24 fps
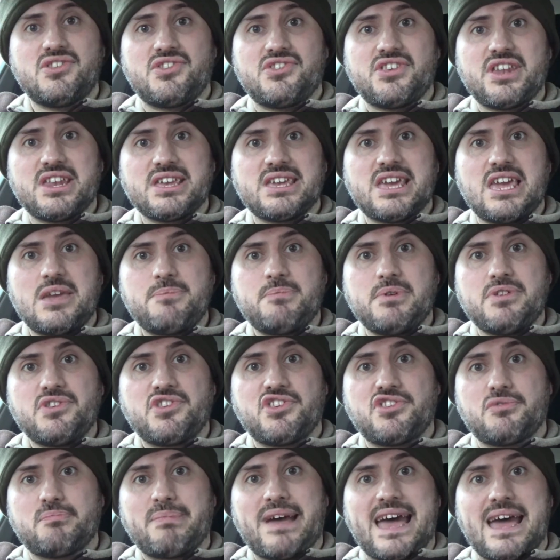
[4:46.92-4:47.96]
consider keeping
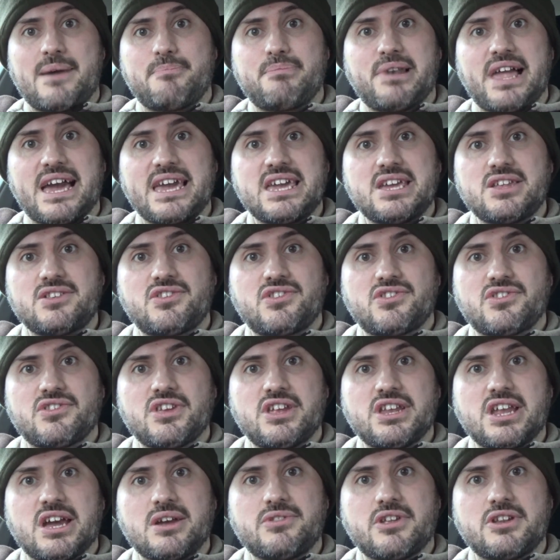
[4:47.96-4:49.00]
spare blades.
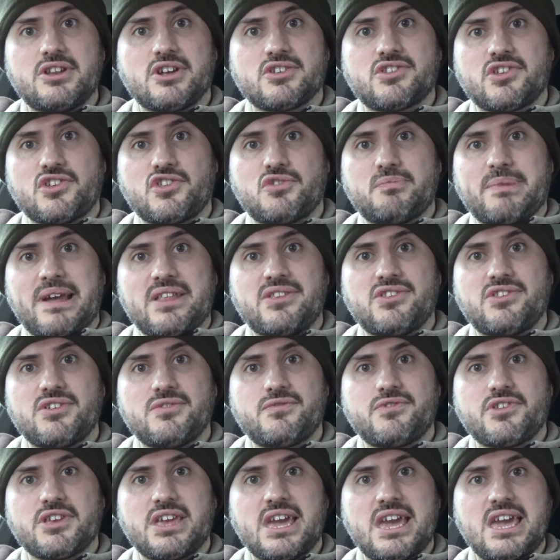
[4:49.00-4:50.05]
They're not
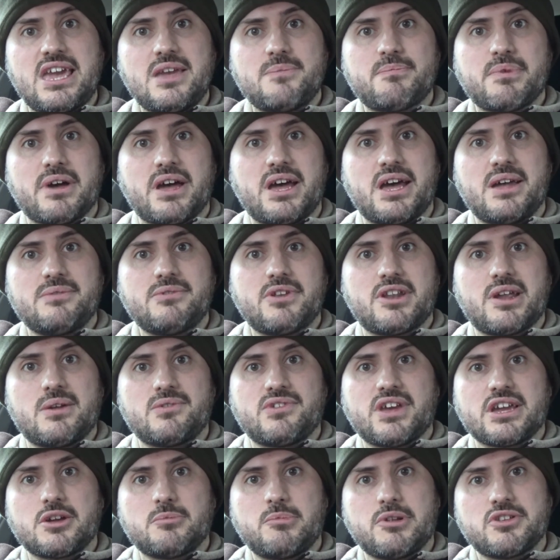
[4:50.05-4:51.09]
expensive to keep, they
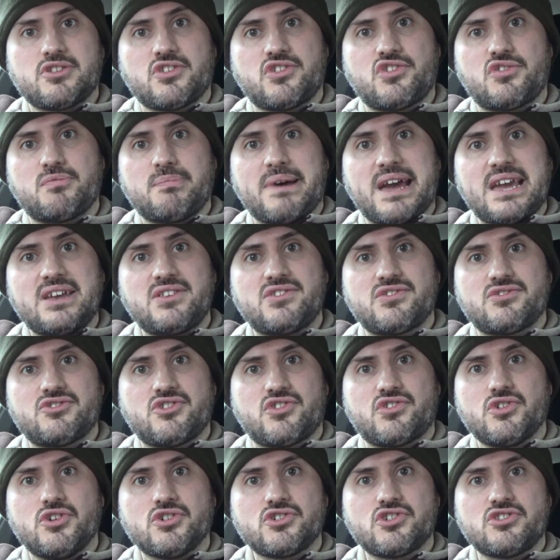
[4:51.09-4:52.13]
don't take up a lot of space.
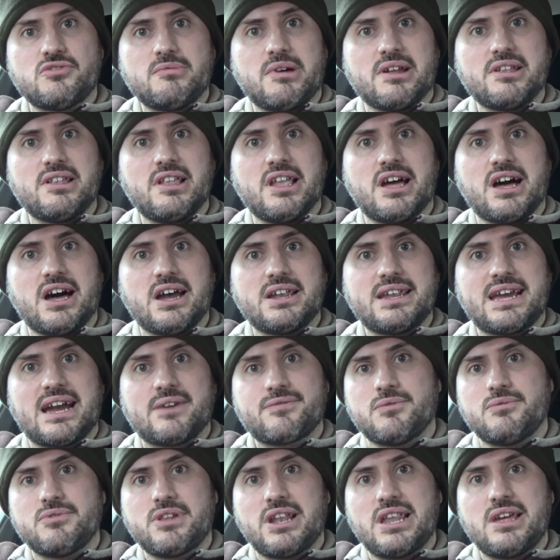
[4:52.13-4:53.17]
Just order them online,
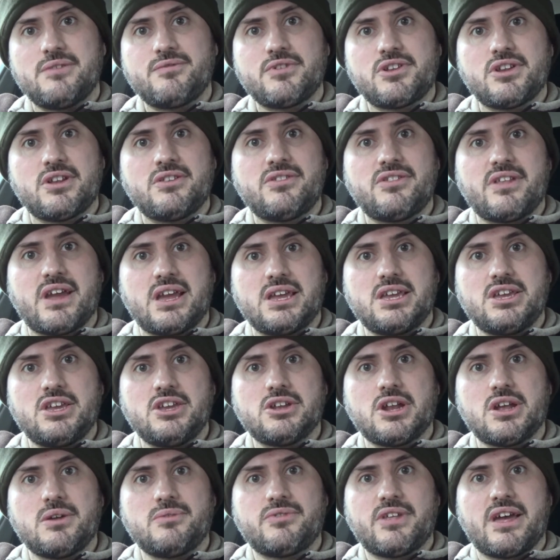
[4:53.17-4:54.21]
have them delivered, and they
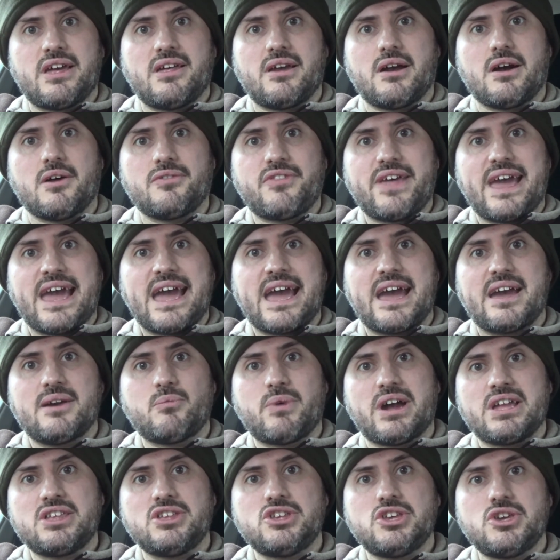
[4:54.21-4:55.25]
are there
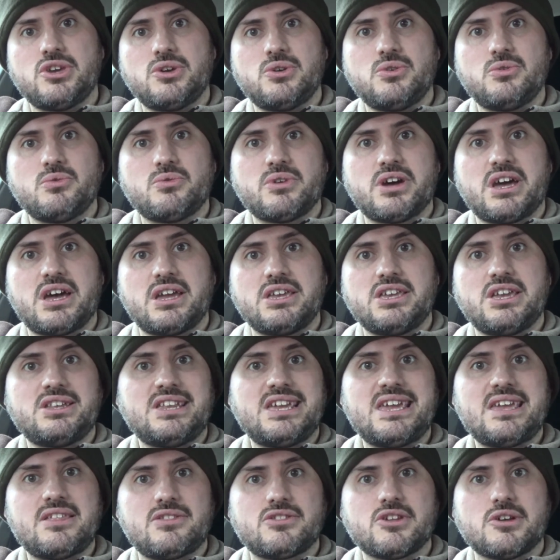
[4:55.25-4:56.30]
when you
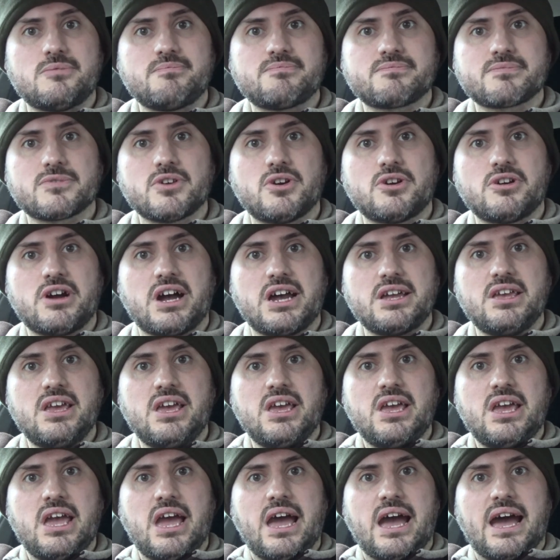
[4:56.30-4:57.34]
need them, all
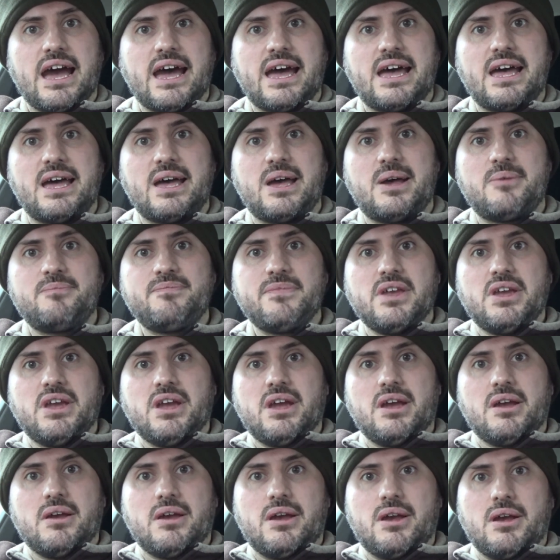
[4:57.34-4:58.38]
right?
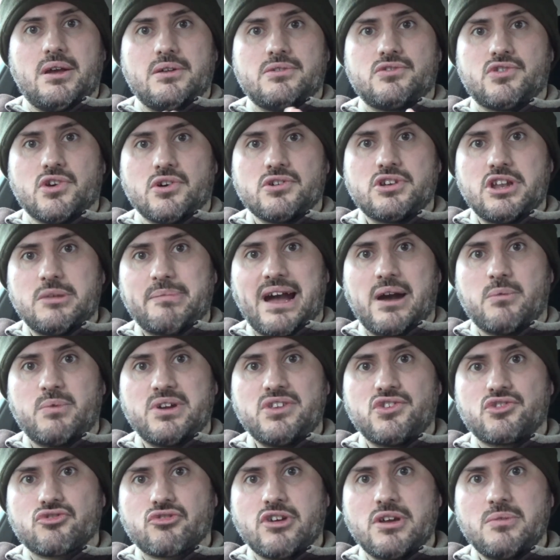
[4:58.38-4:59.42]
Talking about
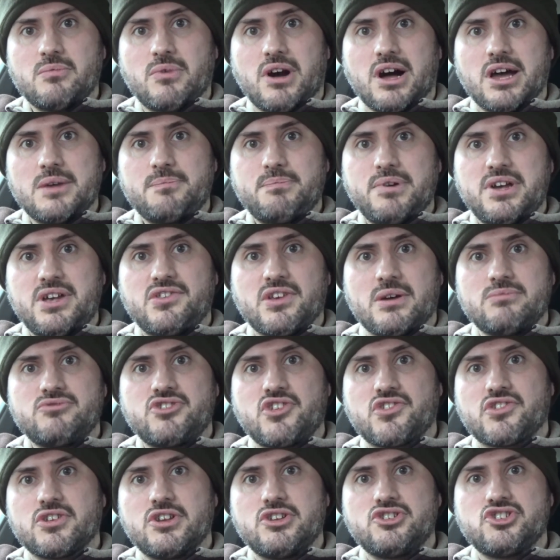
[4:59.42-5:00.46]
windscreen wipers, I'm
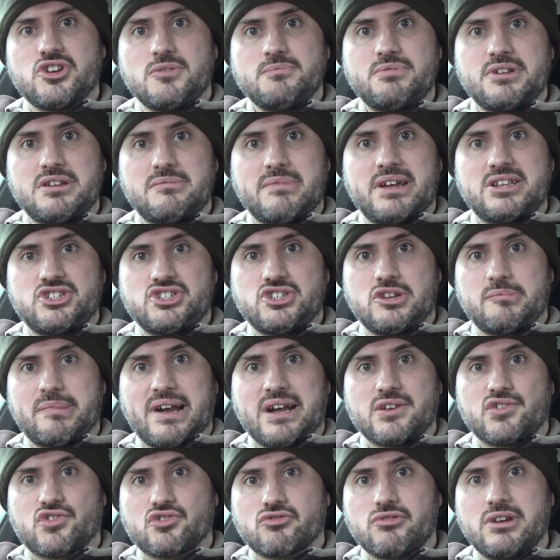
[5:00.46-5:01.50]
just going to jump in and mention
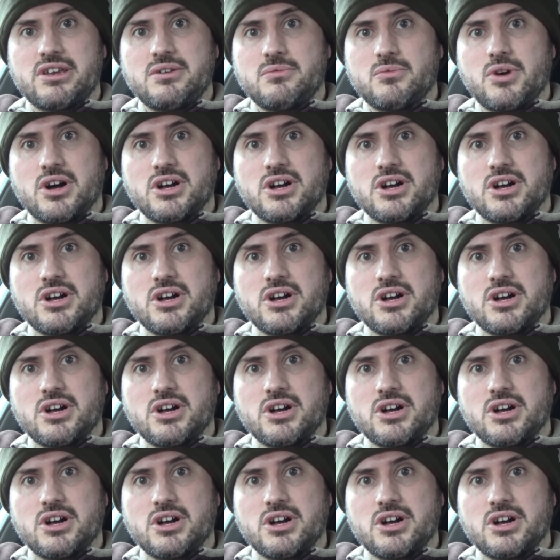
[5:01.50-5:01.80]
about screen